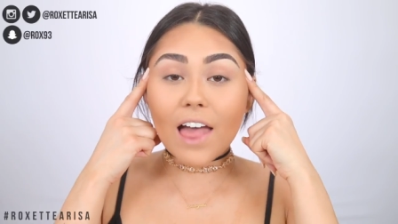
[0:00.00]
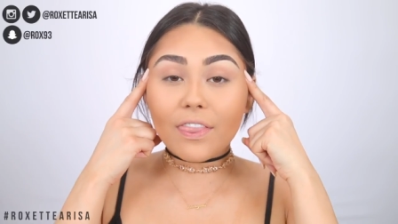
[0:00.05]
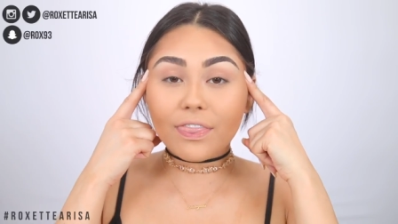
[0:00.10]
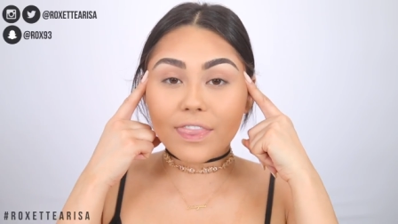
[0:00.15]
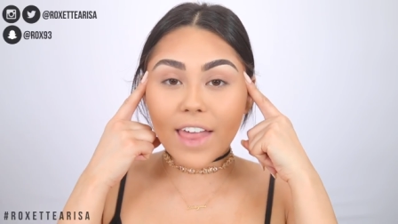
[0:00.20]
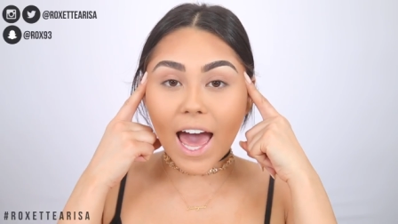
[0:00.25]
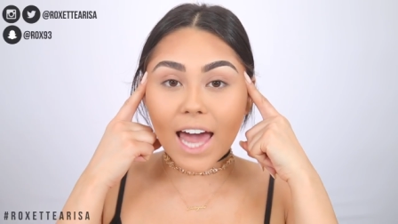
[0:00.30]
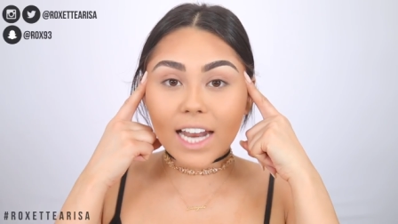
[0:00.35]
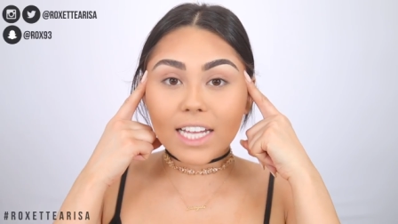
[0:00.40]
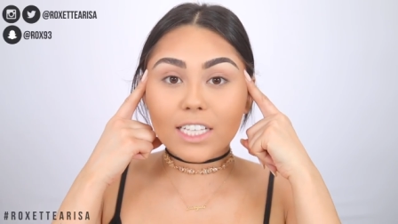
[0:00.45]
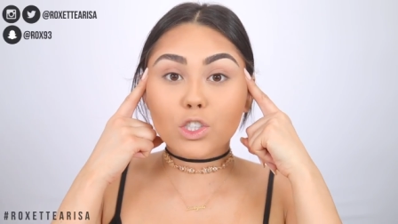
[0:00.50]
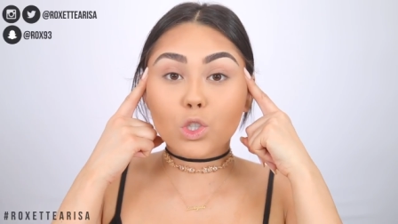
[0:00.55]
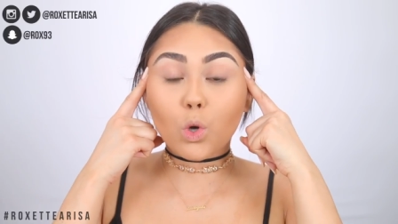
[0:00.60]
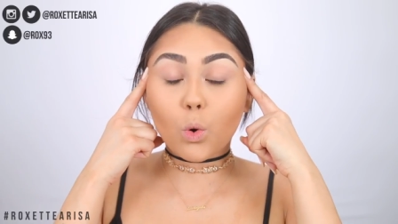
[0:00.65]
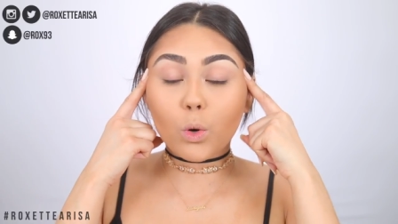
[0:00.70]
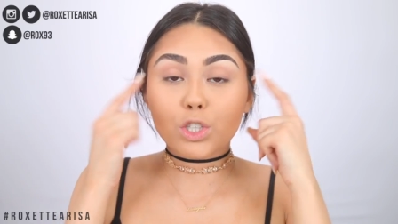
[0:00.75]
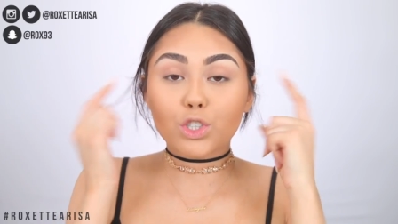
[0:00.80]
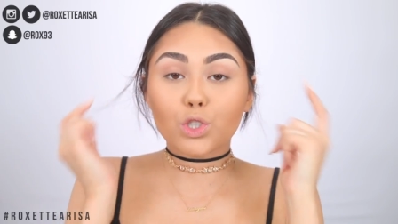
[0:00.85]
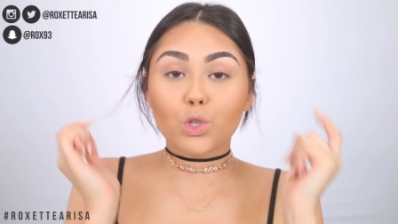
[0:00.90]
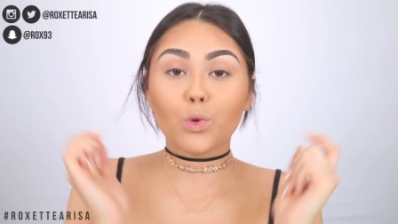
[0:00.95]
and that is
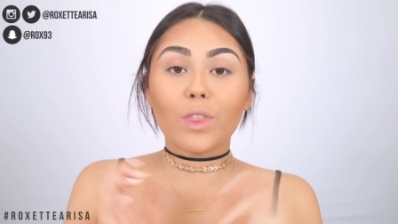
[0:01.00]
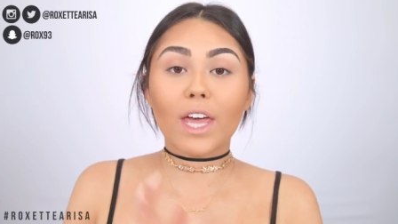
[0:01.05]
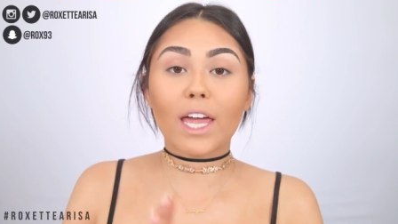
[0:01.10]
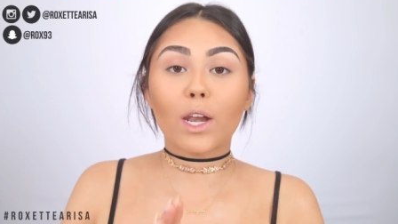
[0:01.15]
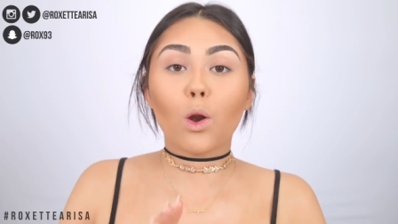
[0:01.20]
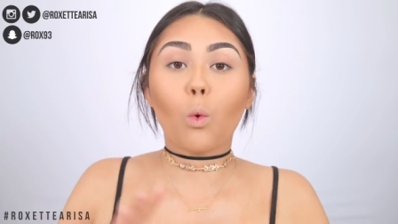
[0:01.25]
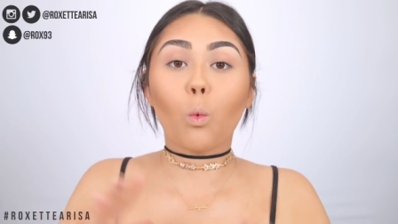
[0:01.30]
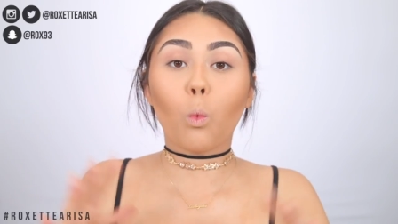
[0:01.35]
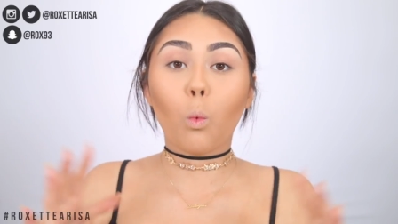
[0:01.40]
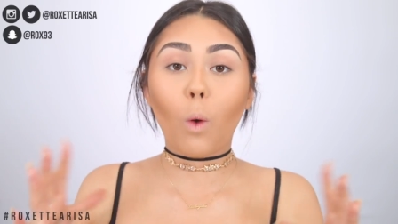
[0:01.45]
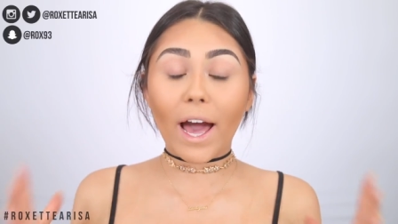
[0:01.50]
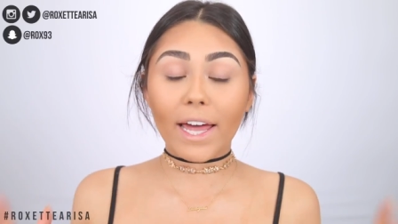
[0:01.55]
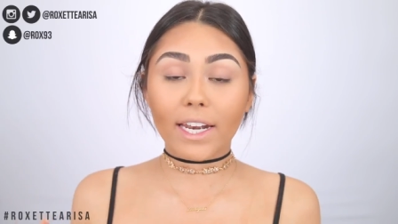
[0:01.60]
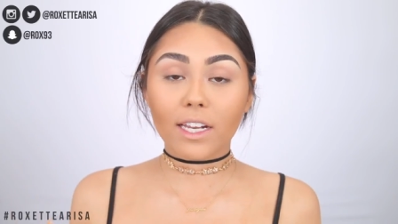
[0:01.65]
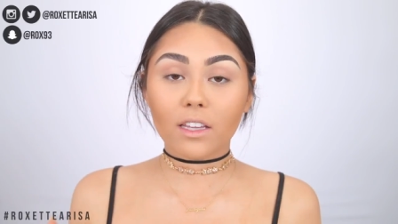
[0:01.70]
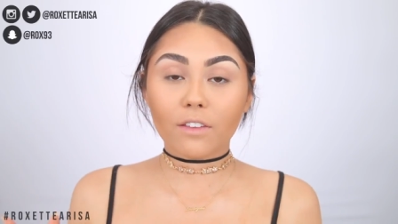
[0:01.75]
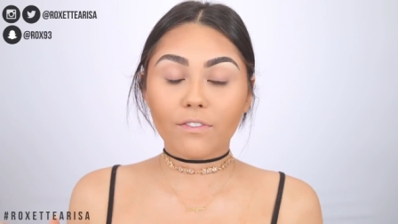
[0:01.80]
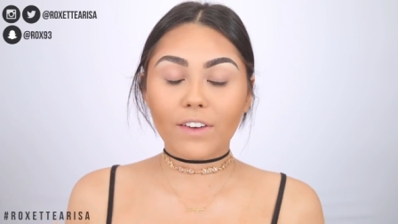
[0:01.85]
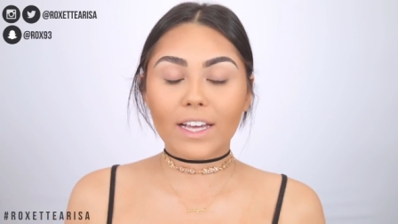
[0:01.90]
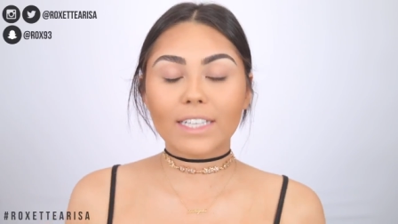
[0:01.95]
going to then
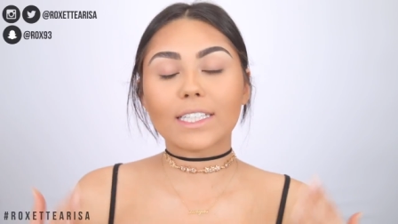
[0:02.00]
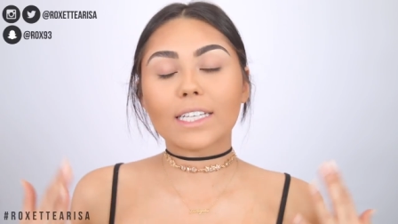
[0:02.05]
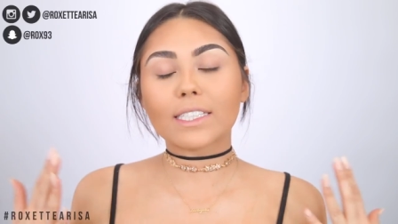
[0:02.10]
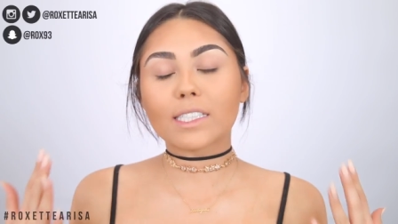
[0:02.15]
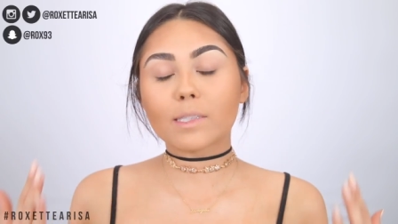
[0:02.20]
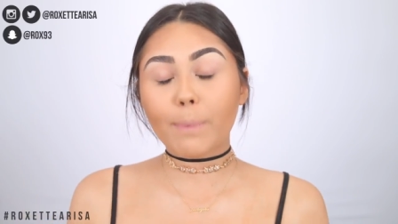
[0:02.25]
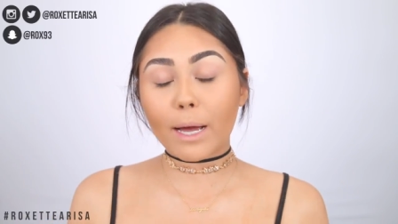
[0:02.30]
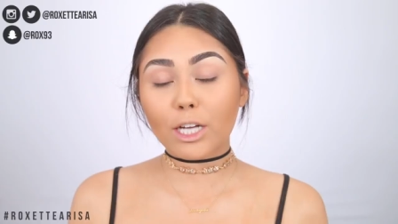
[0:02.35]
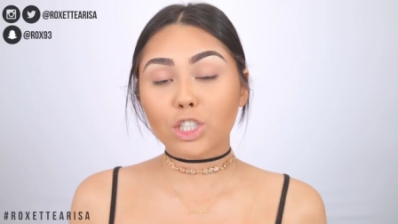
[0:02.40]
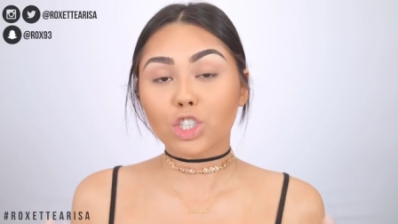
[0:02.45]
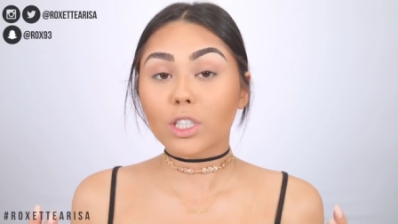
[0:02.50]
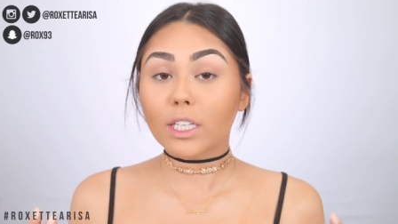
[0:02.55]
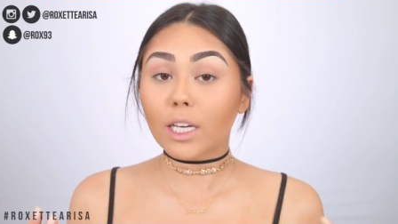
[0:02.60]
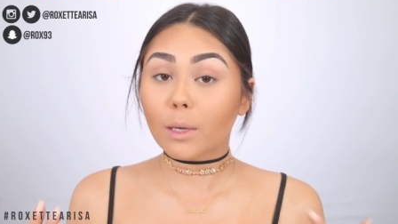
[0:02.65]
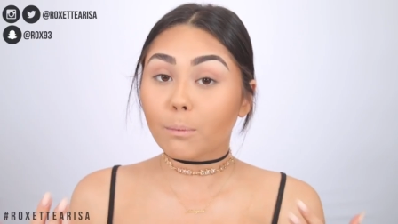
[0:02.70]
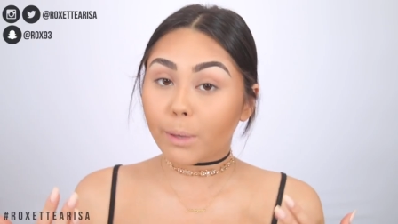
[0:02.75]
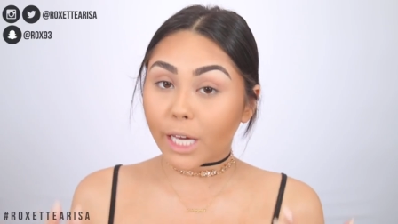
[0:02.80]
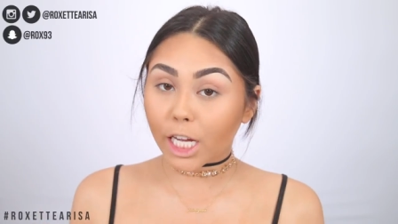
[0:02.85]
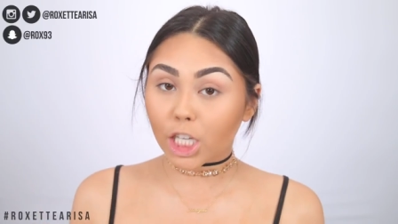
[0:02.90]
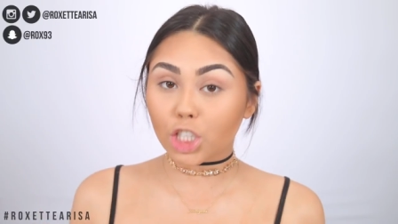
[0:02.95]
widen the face, especially
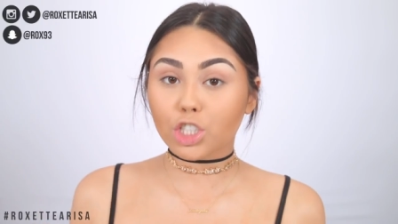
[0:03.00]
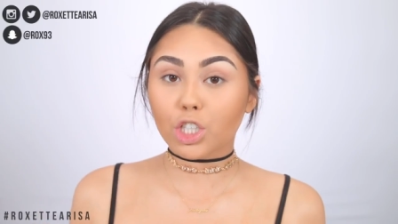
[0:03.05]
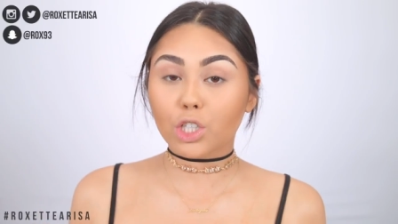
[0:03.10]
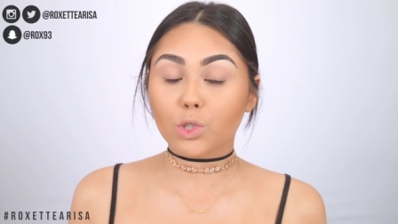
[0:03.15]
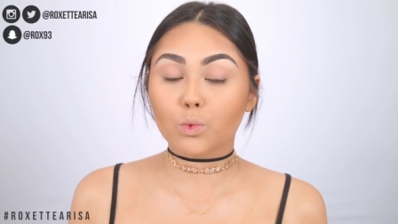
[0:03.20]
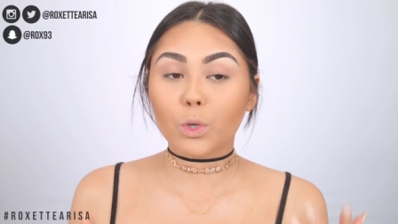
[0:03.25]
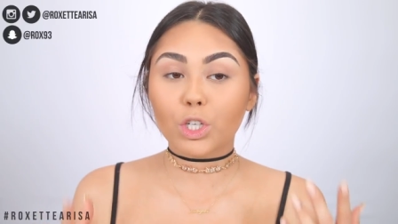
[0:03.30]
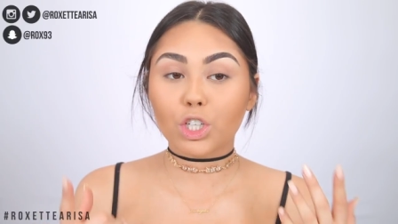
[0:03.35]
in pictures.